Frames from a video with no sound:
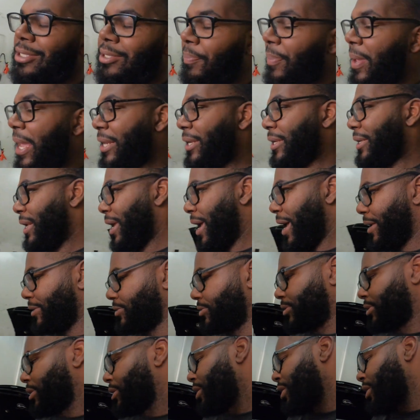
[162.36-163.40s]
is a pain in the
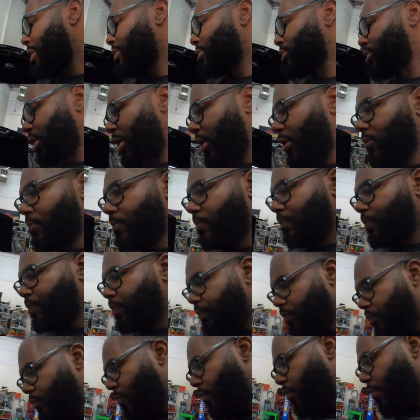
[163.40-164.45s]
ass. So
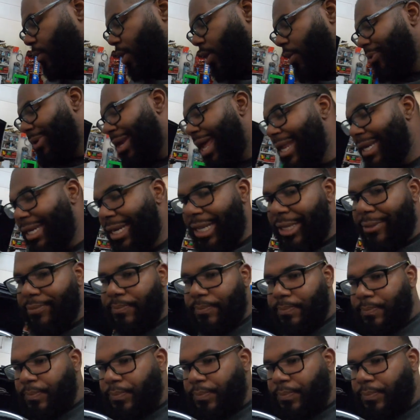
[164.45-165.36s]
what I did,